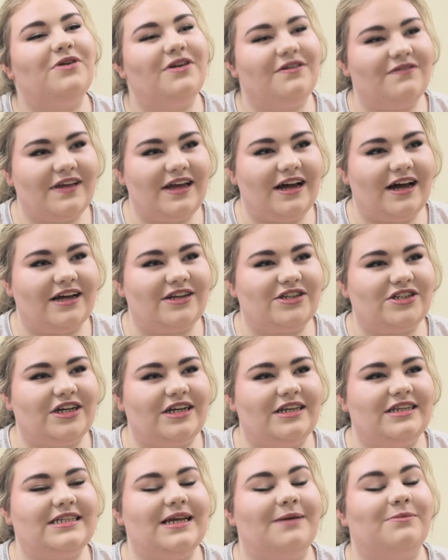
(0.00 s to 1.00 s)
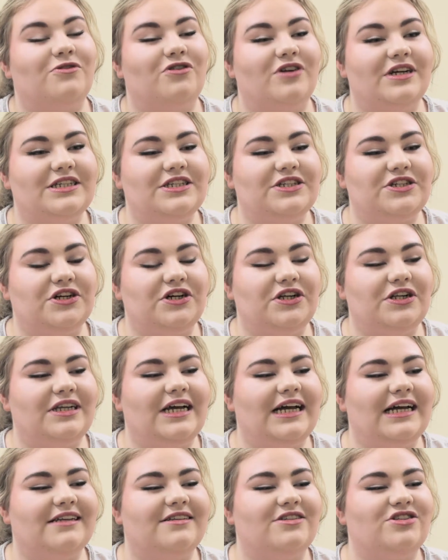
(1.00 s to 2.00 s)
one of the urchins, I'm Crystal,
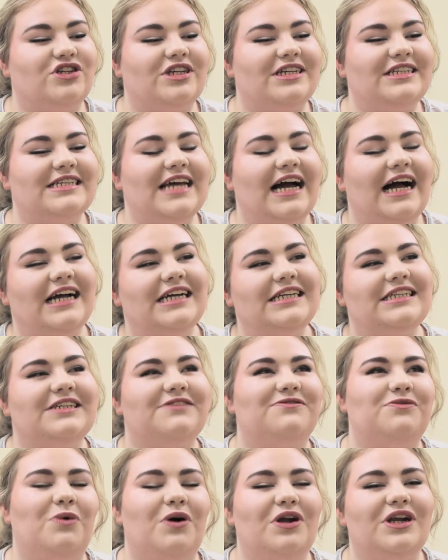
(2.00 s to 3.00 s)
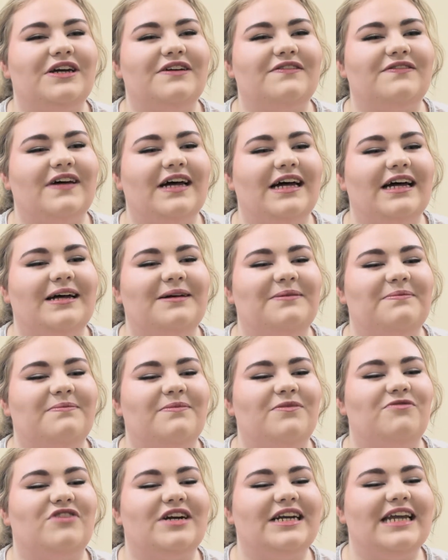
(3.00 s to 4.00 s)
and she's kind of one of
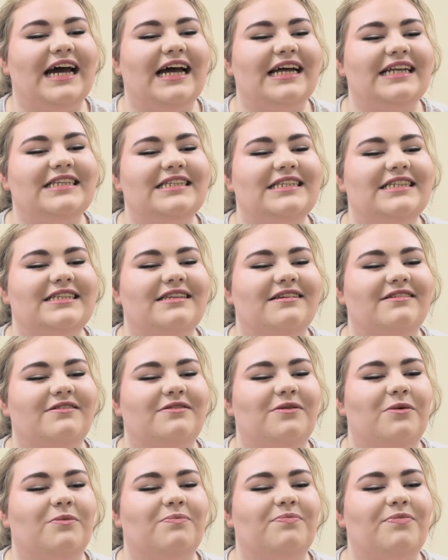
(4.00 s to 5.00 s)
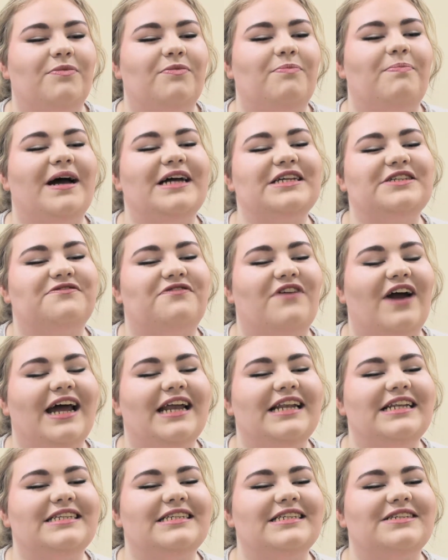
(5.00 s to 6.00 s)
um, Ronette's best
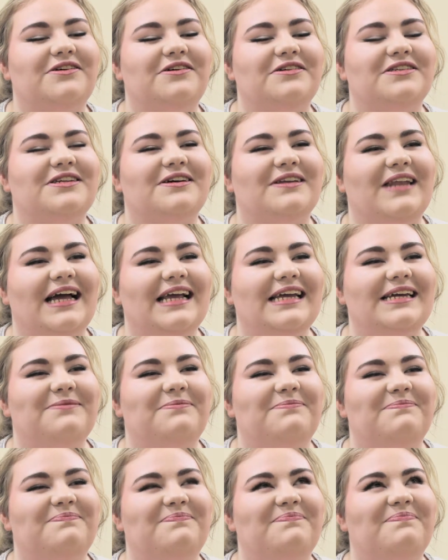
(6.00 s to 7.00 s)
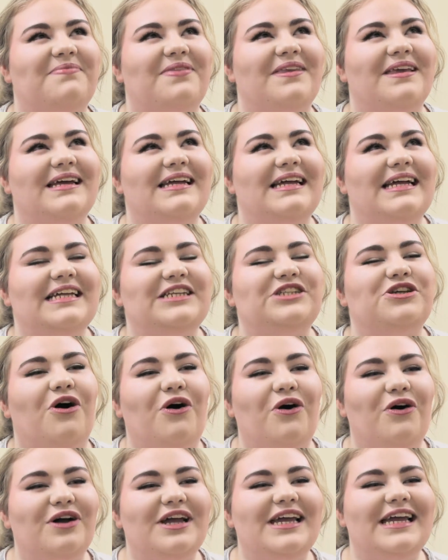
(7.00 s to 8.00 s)
friends, also like
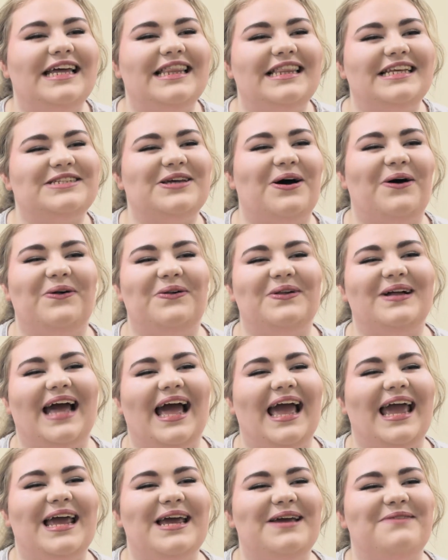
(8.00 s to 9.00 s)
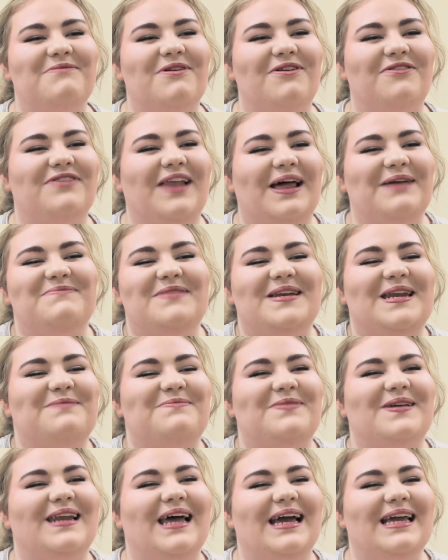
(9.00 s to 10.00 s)
toy in this whole game of like
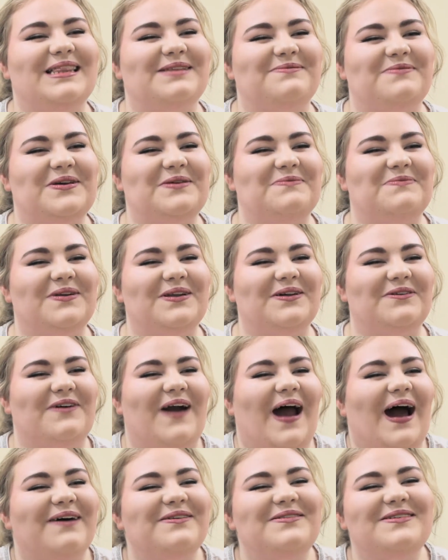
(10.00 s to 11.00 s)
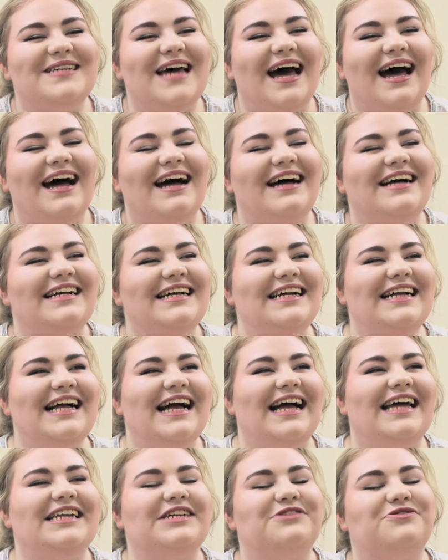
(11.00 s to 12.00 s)
manipulating the people around her.
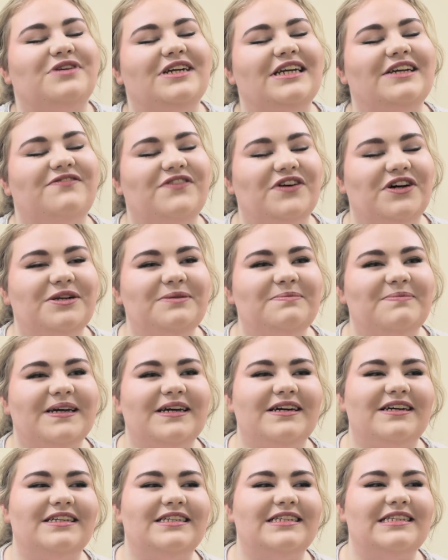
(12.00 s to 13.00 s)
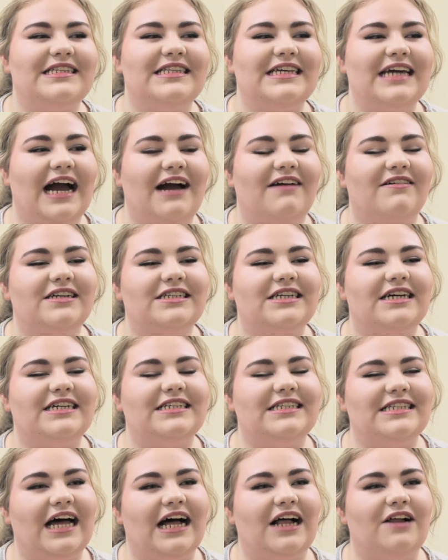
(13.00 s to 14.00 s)
And it's really fun because the character
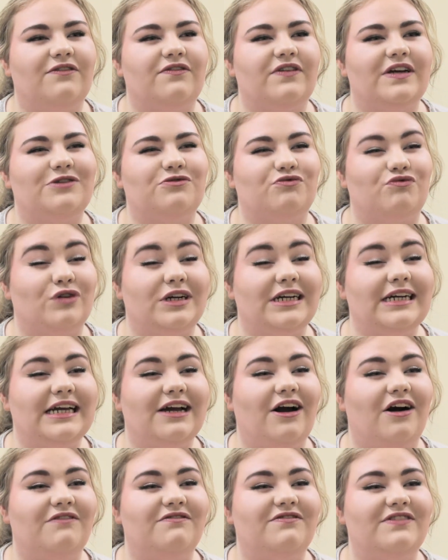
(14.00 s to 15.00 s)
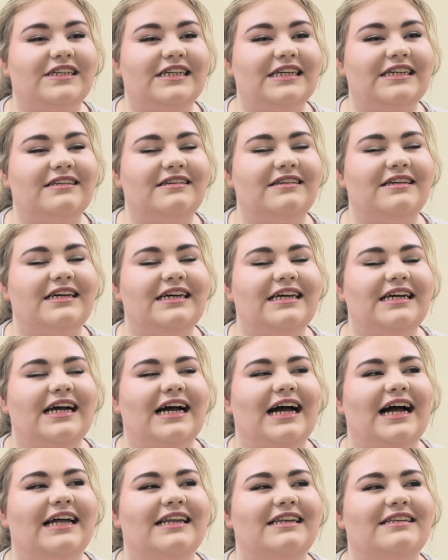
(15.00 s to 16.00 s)
herself is really confident
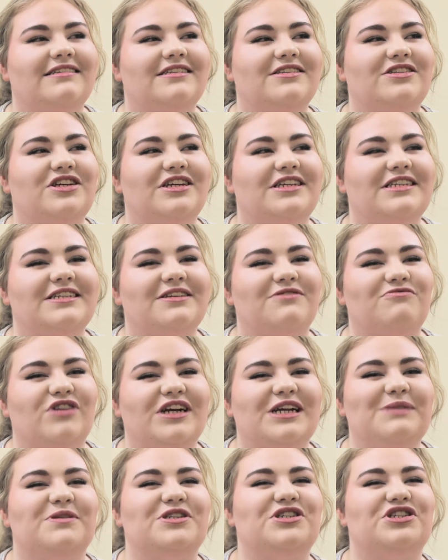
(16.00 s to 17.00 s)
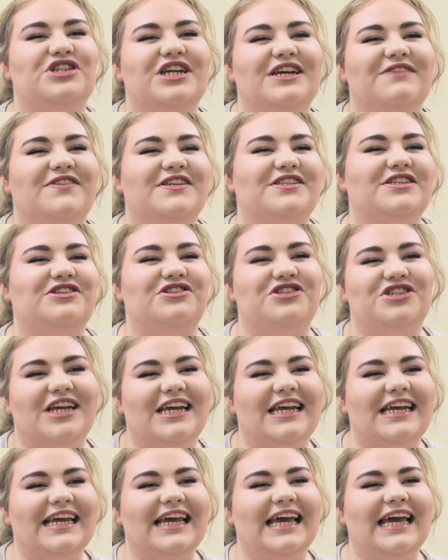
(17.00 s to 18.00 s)
and she's really mischievous and
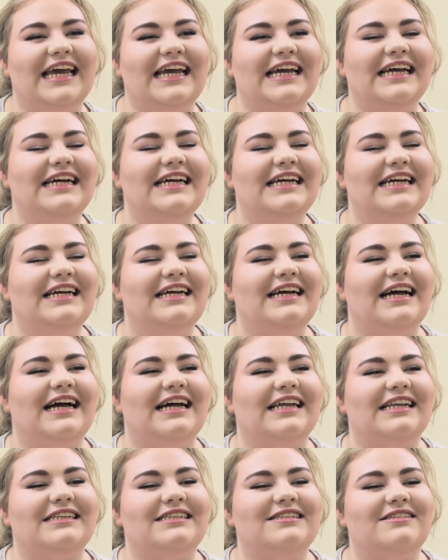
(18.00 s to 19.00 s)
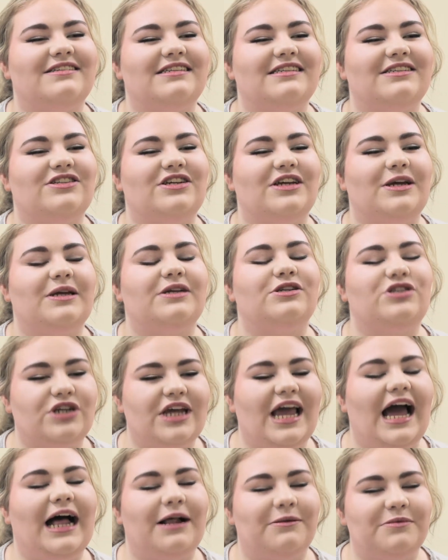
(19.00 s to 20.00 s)
cheeky, and she
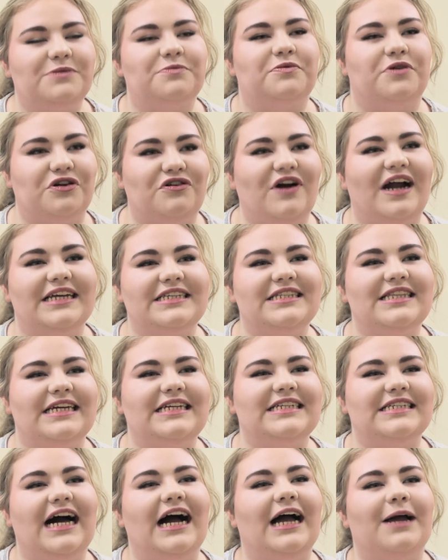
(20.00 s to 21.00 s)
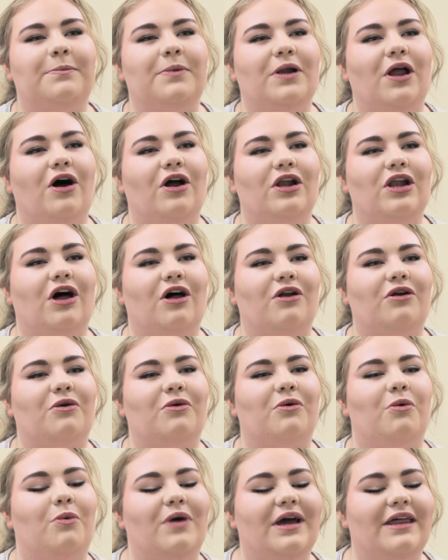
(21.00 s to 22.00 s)
she helps progress the entire plot
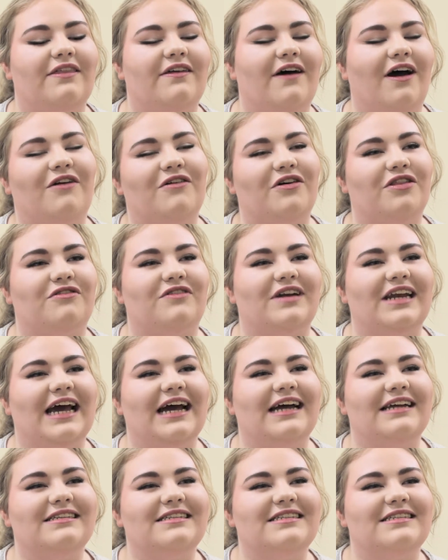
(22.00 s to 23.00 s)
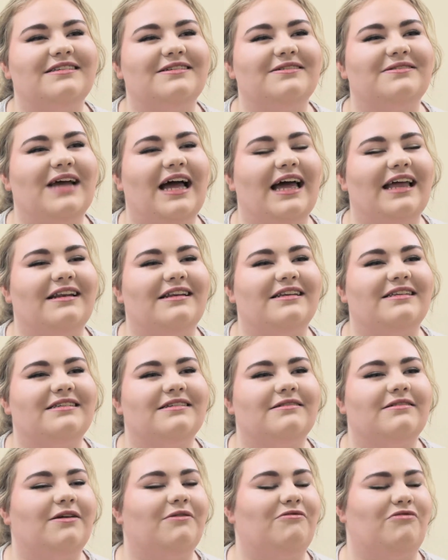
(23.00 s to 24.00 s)
along with her other Ronettes and
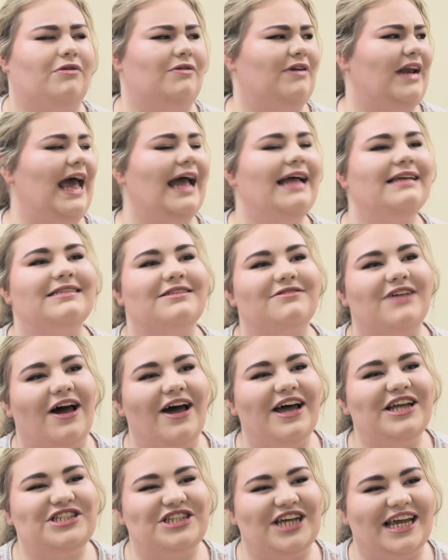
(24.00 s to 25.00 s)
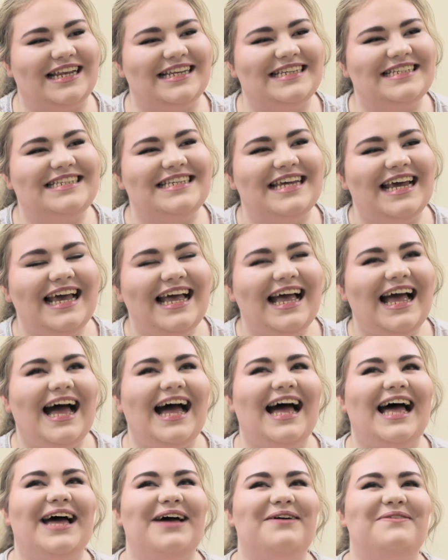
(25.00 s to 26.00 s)
Ronettes urchins.
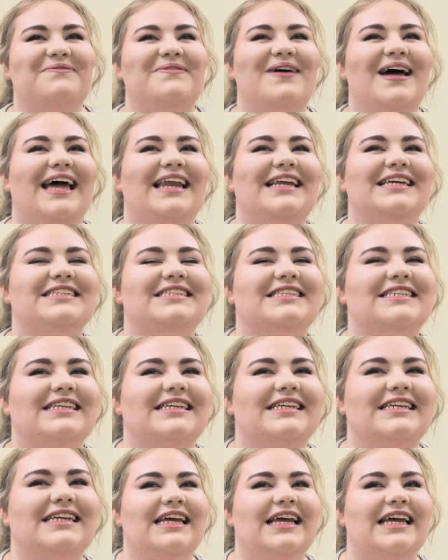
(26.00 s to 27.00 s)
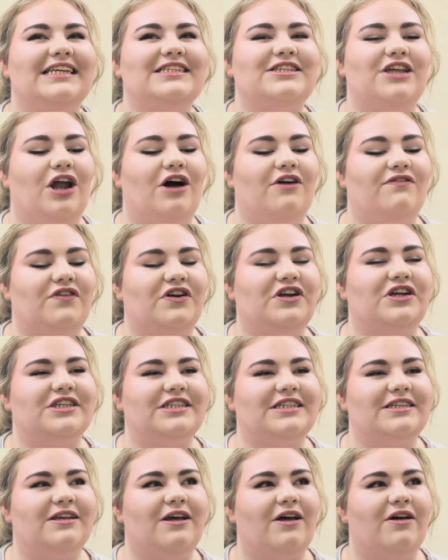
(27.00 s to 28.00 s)
um, and it's it's a lot of fun
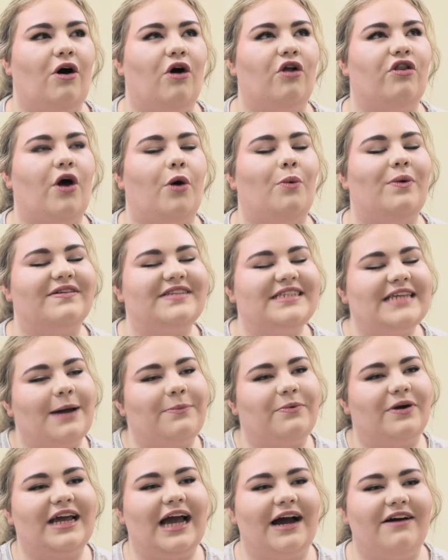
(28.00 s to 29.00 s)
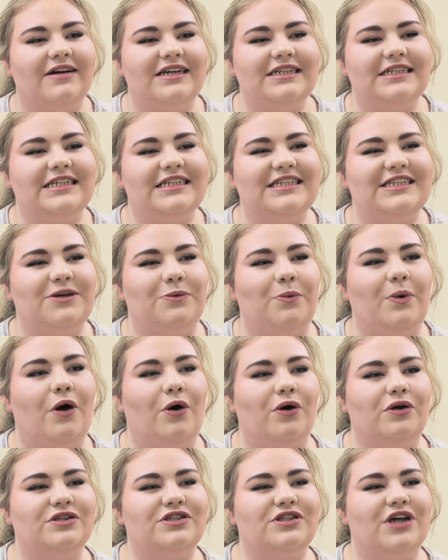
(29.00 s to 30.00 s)
because although we're separate characters, we're
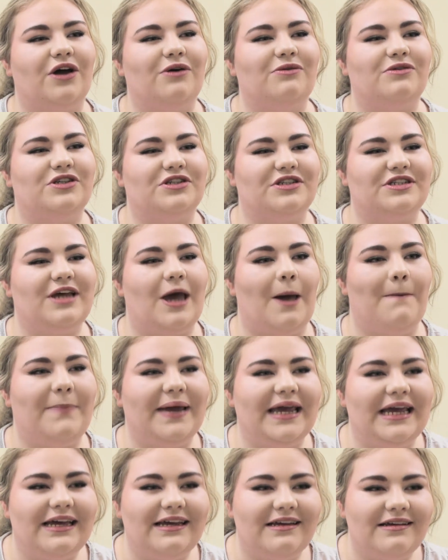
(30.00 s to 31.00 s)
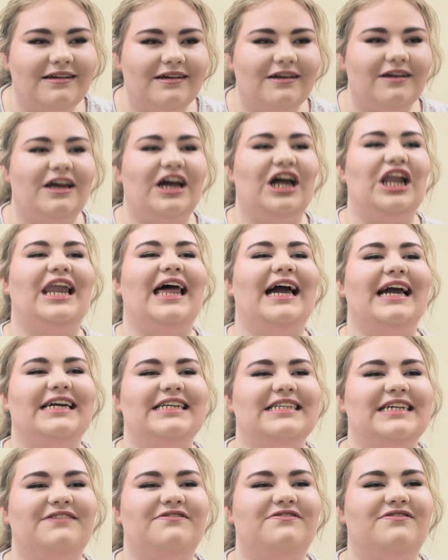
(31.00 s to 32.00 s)
also just a big
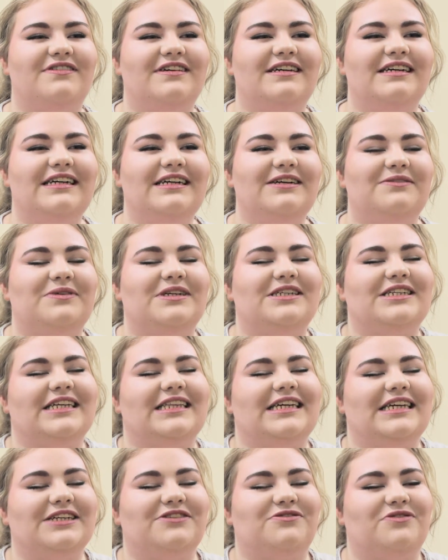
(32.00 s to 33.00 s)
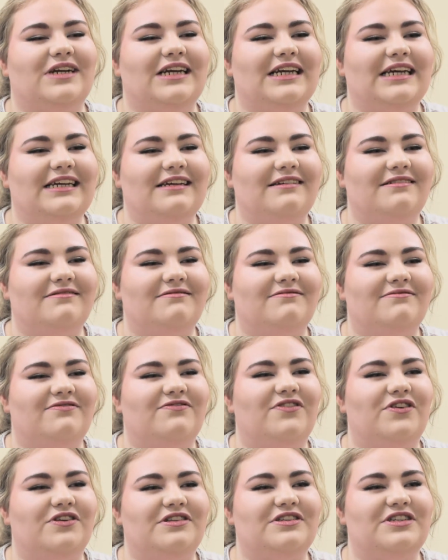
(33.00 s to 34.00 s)
collective, which I think is really
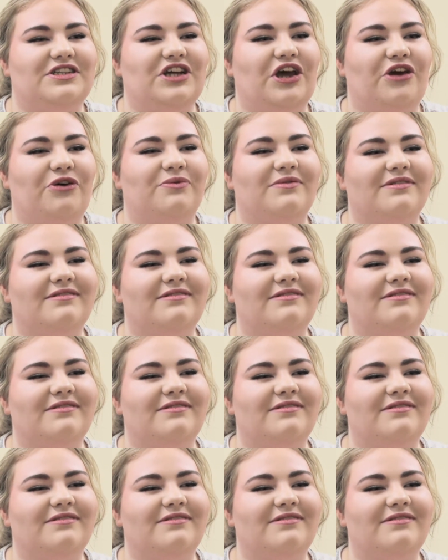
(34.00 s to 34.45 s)
fun to do.